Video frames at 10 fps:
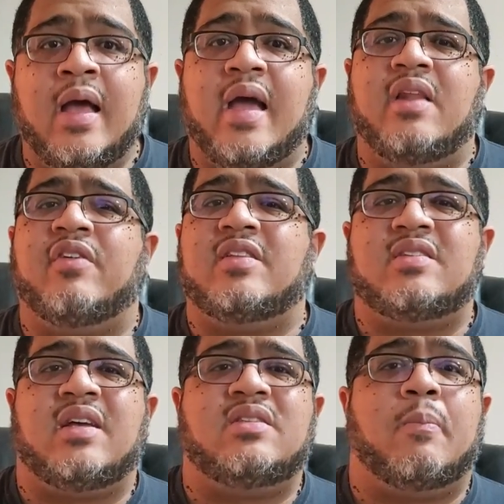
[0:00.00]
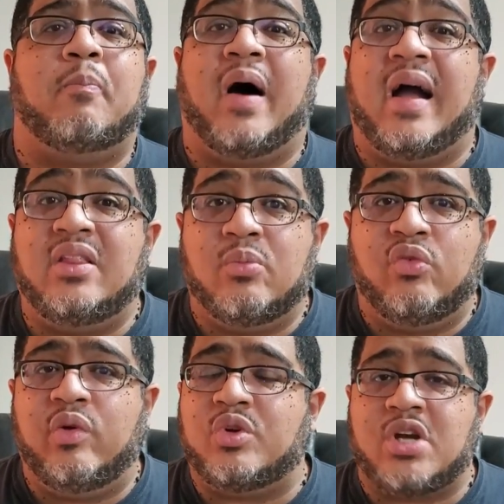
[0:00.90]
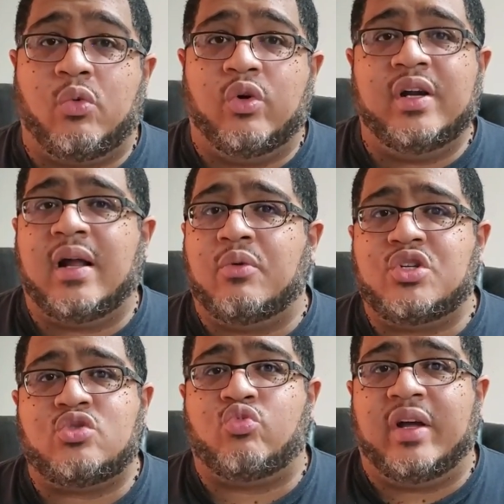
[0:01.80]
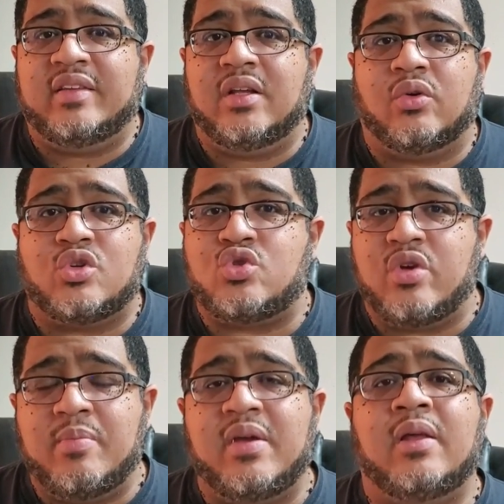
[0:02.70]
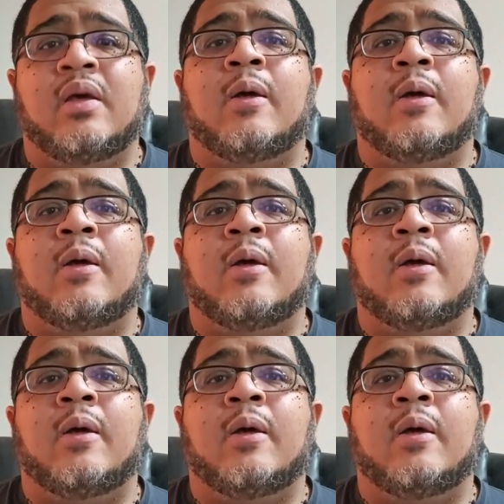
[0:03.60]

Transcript: And if I decide to buy the movie, which I wouldn't, I would just rent it or stream it.